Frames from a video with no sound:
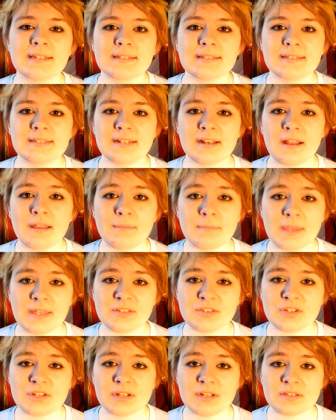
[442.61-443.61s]
Did I
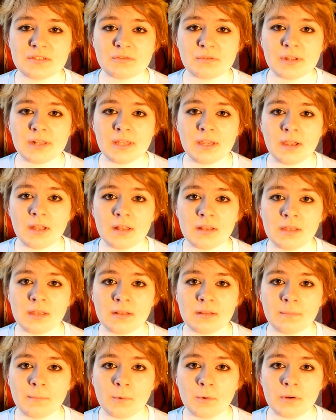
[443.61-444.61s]
mention it's really early in
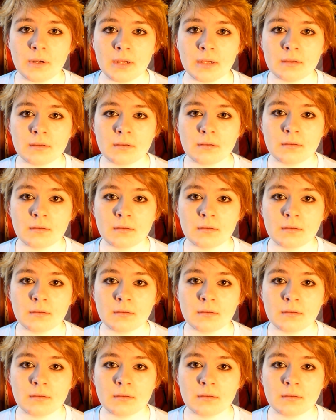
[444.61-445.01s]
the morning?